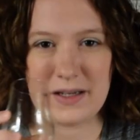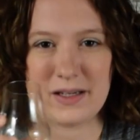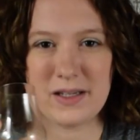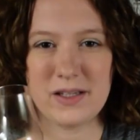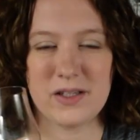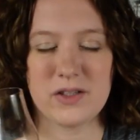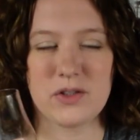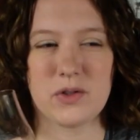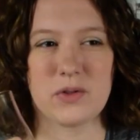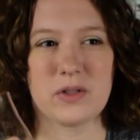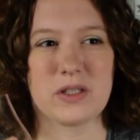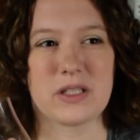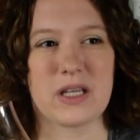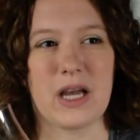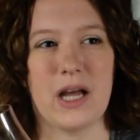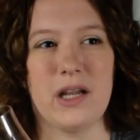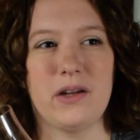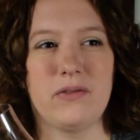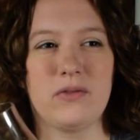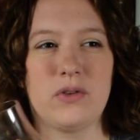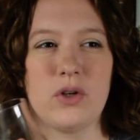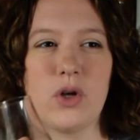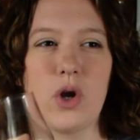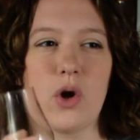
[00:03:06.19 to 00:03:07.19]
So it's kind
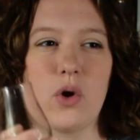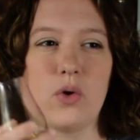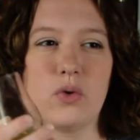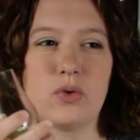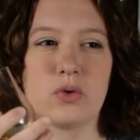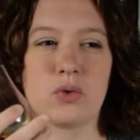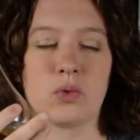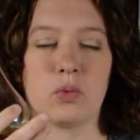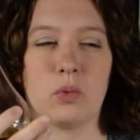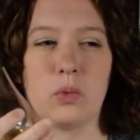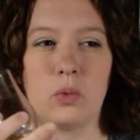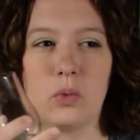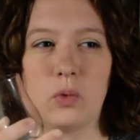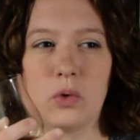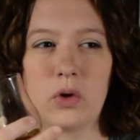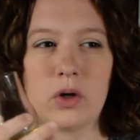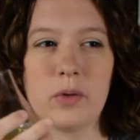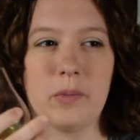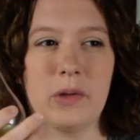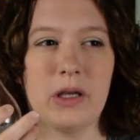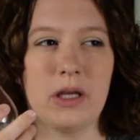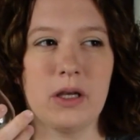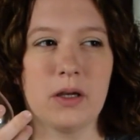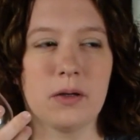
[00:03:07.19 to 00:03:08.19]
of nose
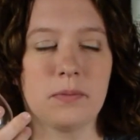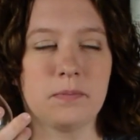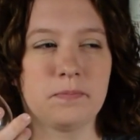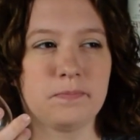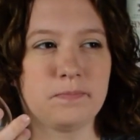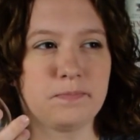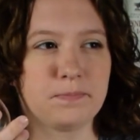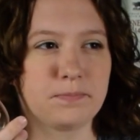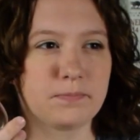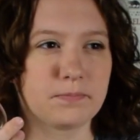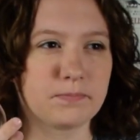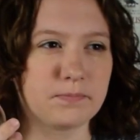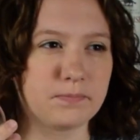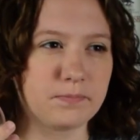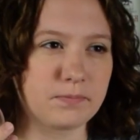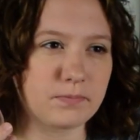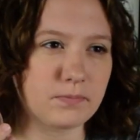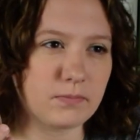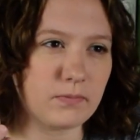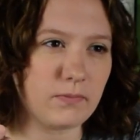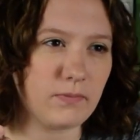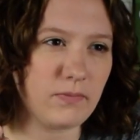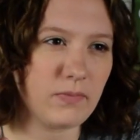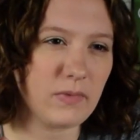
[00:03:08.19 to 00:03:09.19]
warming.
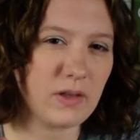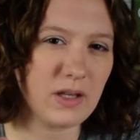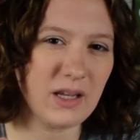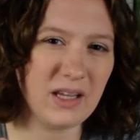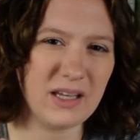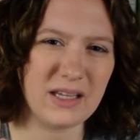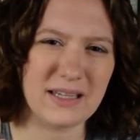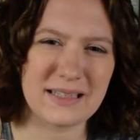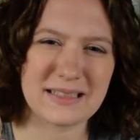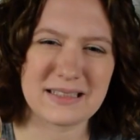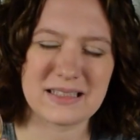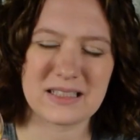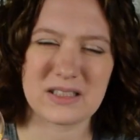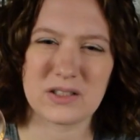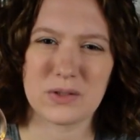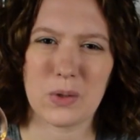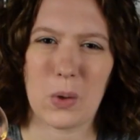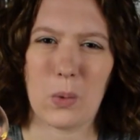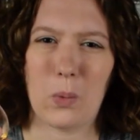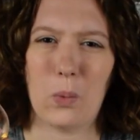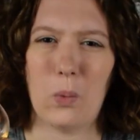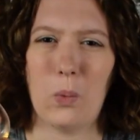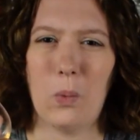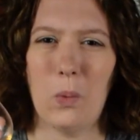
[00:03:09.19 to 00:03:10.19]
It's this
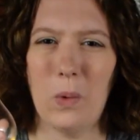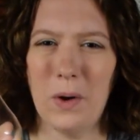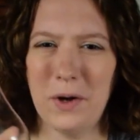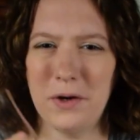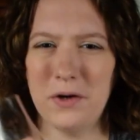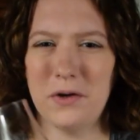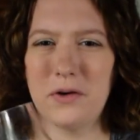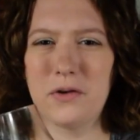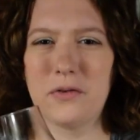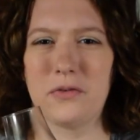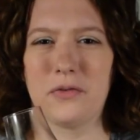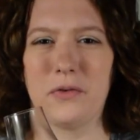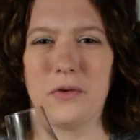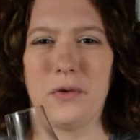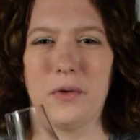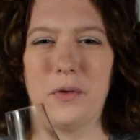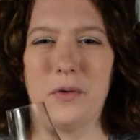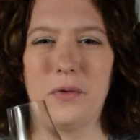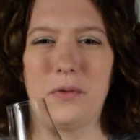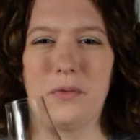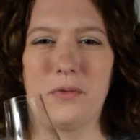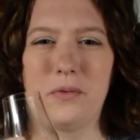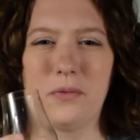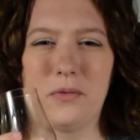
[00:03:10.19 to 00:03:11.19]

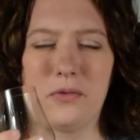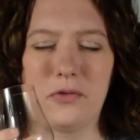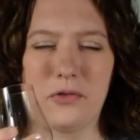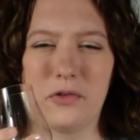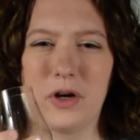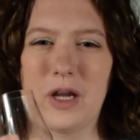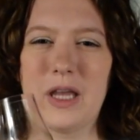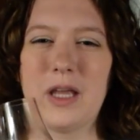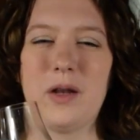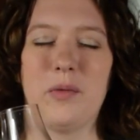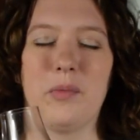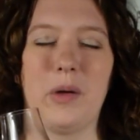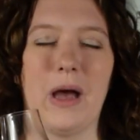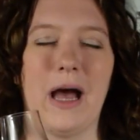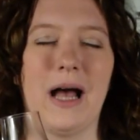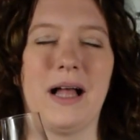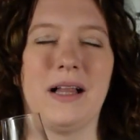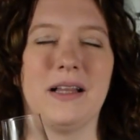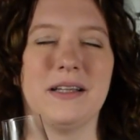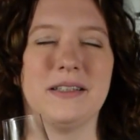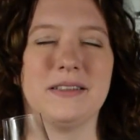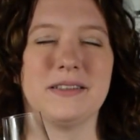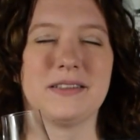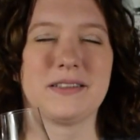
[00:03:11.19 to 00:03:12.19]
wonderful freaking
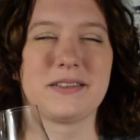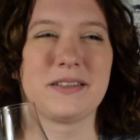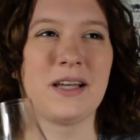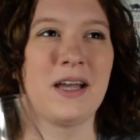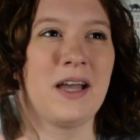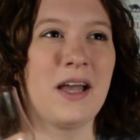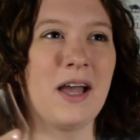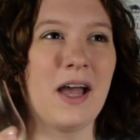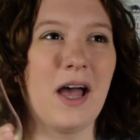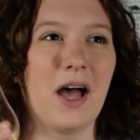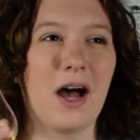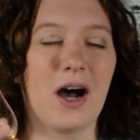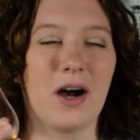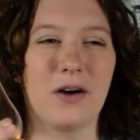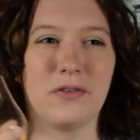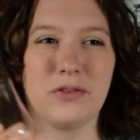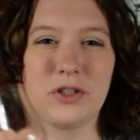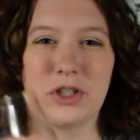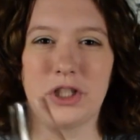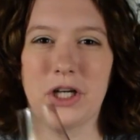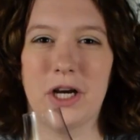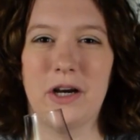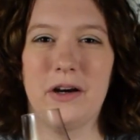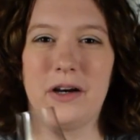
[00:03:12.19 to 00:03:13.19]
balance of
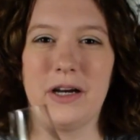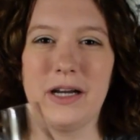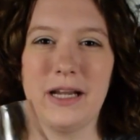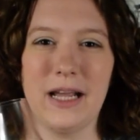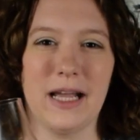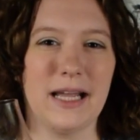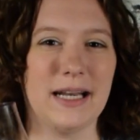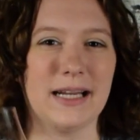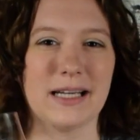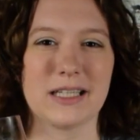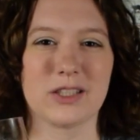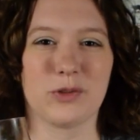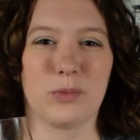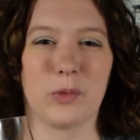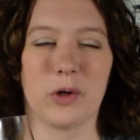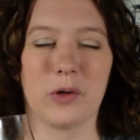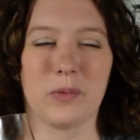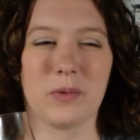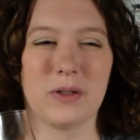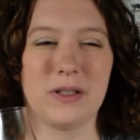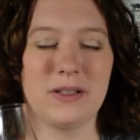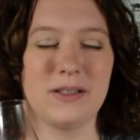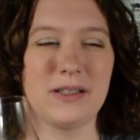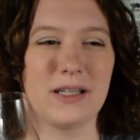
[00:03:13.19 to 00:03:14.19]
sherry and
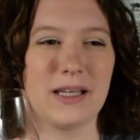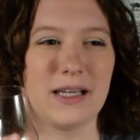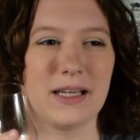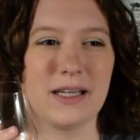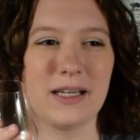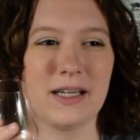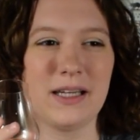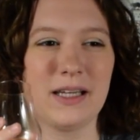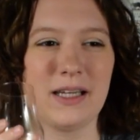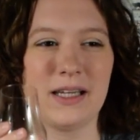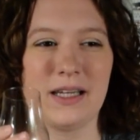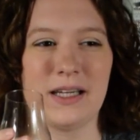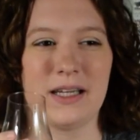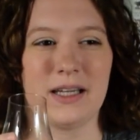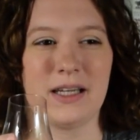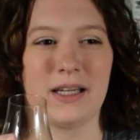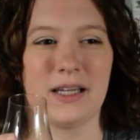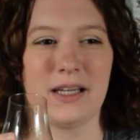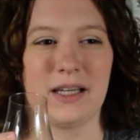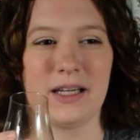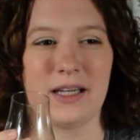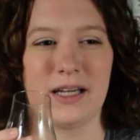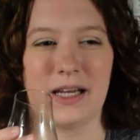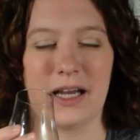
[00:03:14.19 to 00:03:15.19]
ex-bourbon. Like,
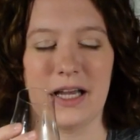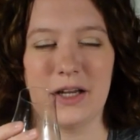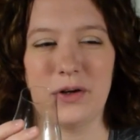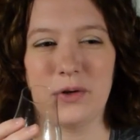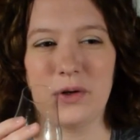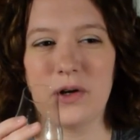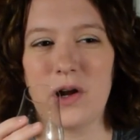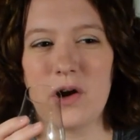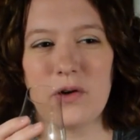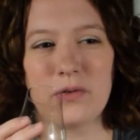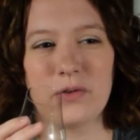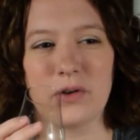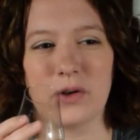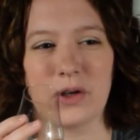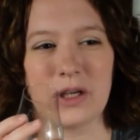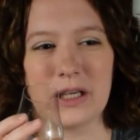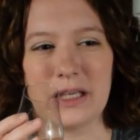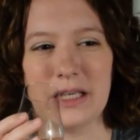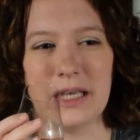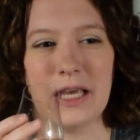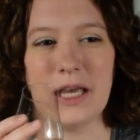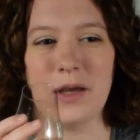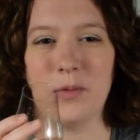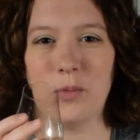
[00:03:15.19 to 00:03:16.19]
I don't know if you
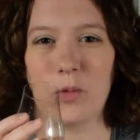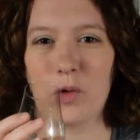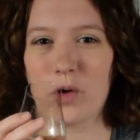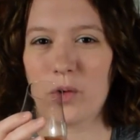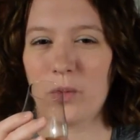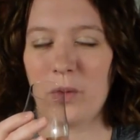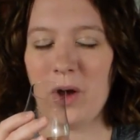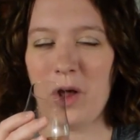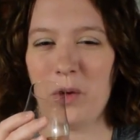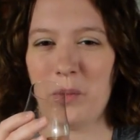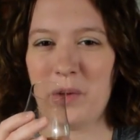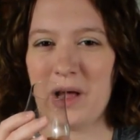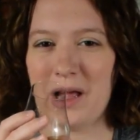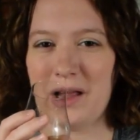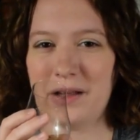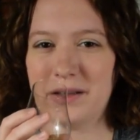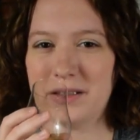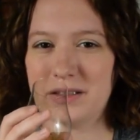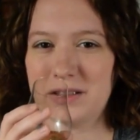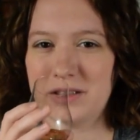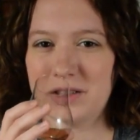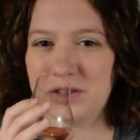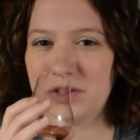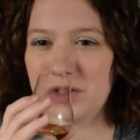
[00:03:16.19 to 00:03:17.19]
could get more
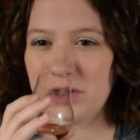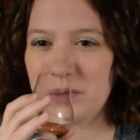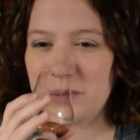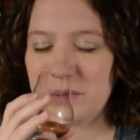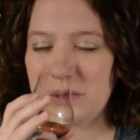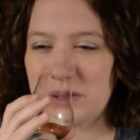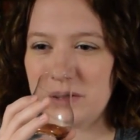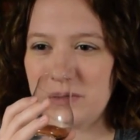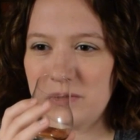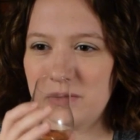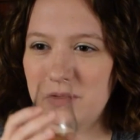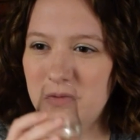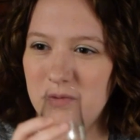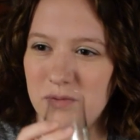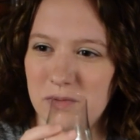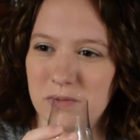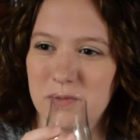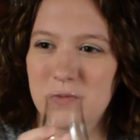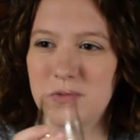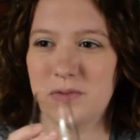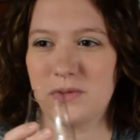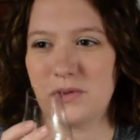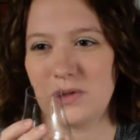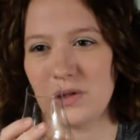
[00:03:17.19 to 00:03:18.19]
well-balanced in terms of
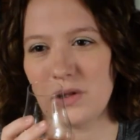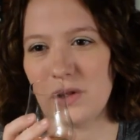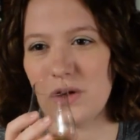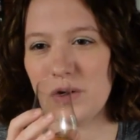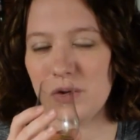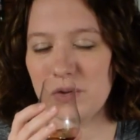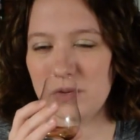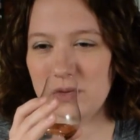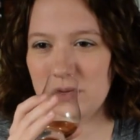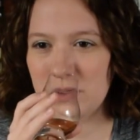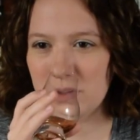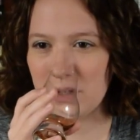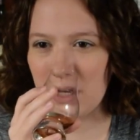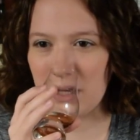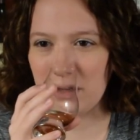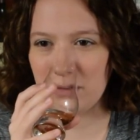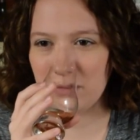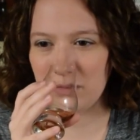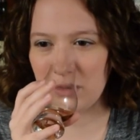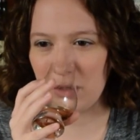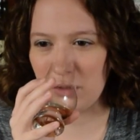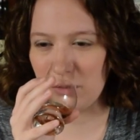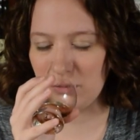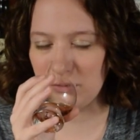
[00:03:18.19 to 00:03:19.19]
those kind of
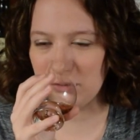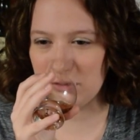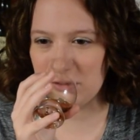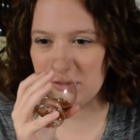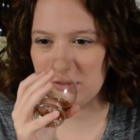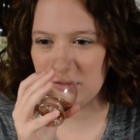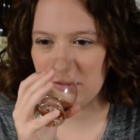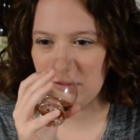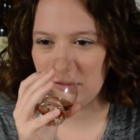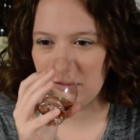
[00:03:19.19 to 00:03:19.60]
notes.